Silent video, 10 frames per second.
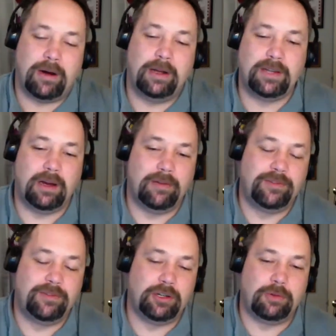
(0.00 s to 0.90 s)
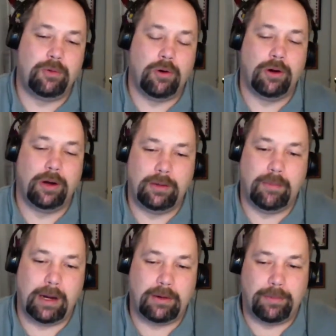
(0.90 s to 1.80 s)
of Joel Ward,
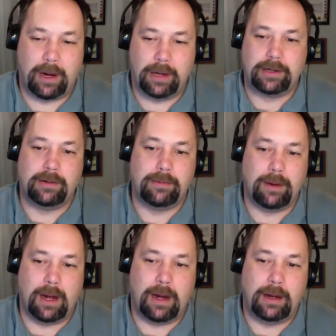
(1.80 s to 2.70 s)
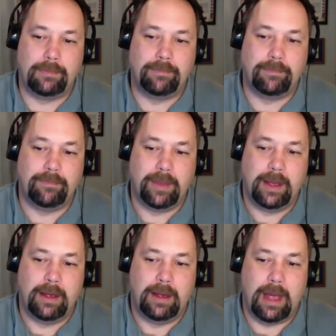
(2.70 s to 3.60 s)
Michael Bodker,
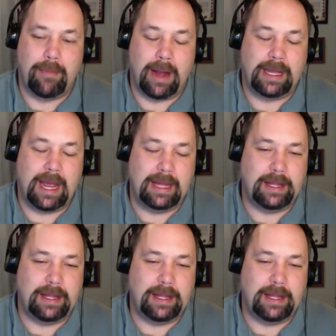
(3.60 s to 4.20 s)
and Mike Haley,